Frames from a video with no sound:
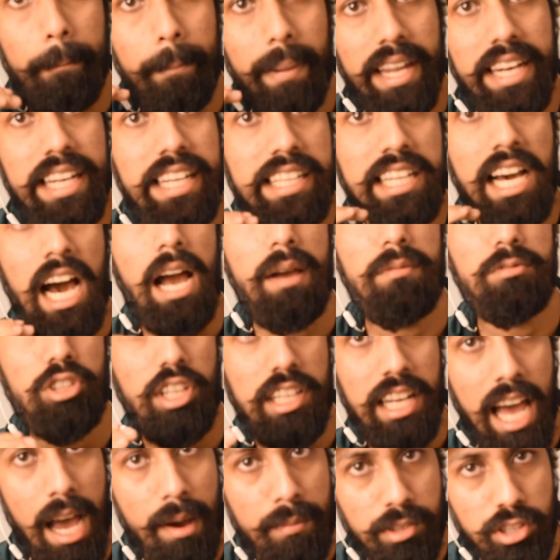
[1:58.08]
many times
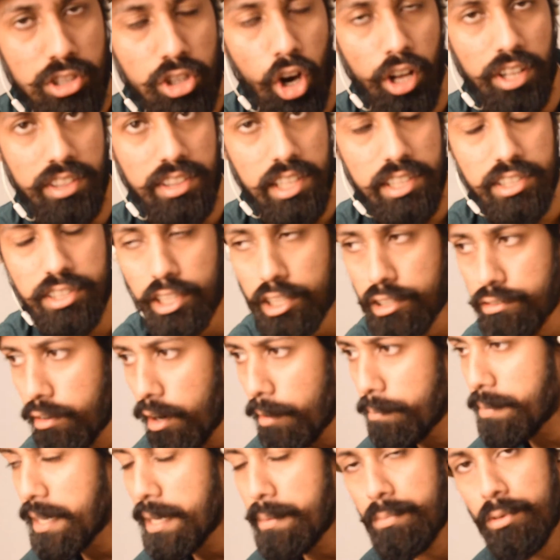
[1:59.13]
on Amazon. This is
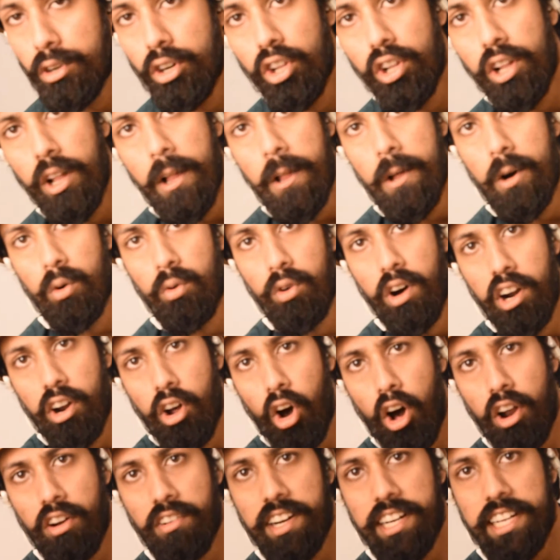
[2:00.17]
for people who are
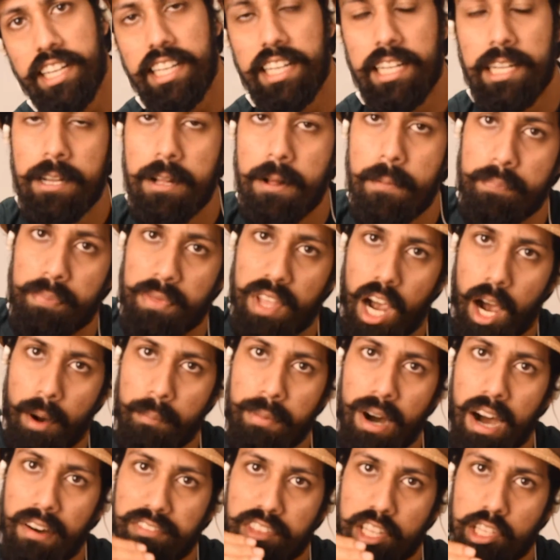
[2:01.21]
already
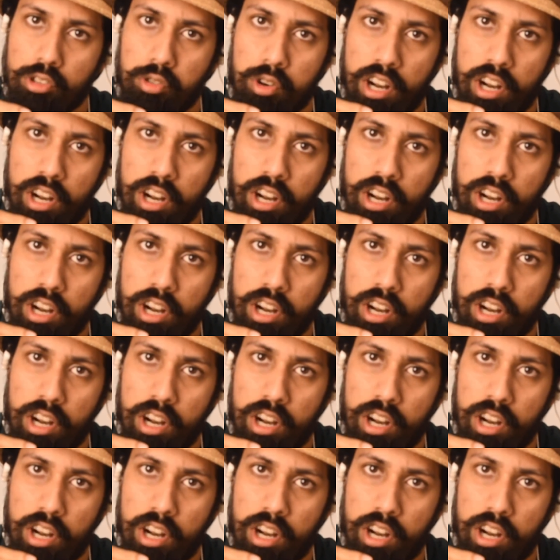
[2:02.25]
above the